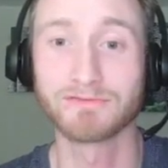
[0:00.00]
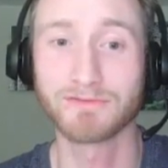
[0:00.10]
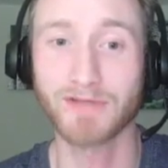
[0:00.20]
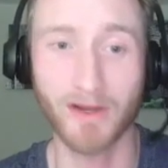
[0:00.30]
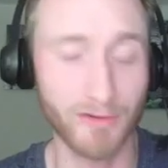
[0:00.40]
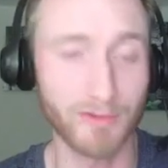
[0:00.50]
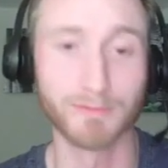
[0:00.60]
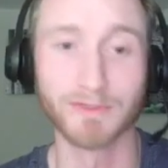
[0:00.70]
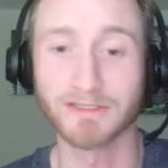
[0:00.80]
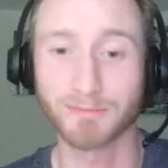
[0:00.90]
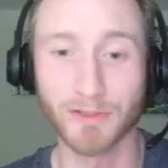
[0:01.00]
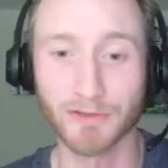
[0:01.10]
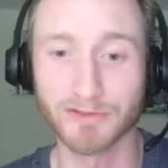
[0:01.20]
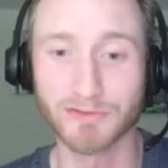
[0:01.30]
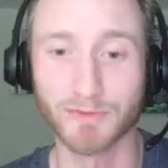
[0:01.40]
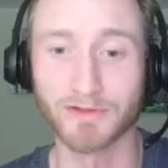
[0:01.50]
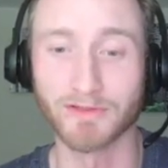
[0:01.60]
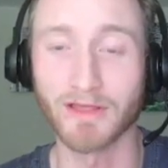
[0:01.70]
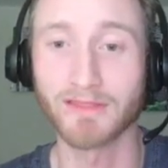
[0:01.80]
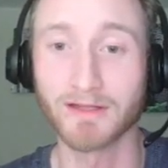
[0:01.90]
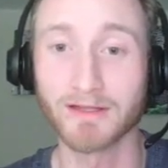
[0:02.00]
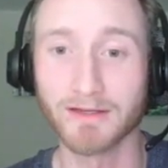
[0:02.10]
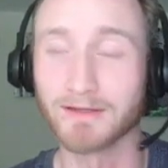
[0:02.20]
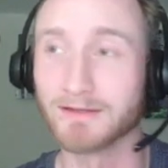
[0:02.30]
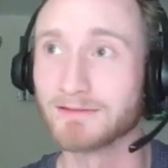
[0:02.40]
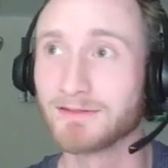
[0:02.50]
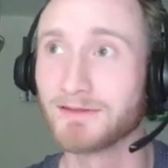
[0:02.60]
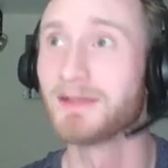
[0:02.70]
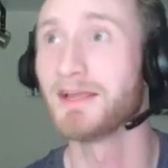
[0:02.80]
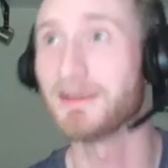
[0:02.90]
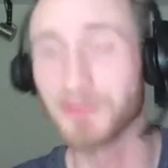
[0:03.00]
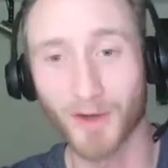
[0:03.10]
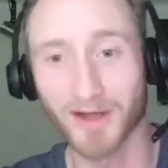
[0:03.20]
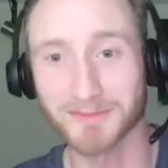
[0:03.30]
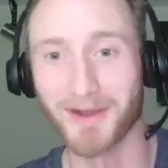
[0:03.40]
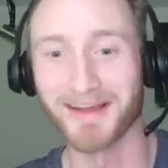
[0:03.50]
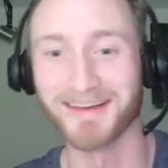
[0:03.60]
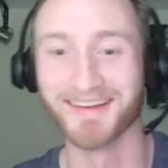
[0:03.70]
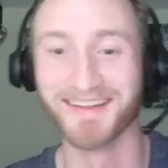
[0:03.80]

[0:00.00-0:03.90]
terribly spiritual they think it is if you watch my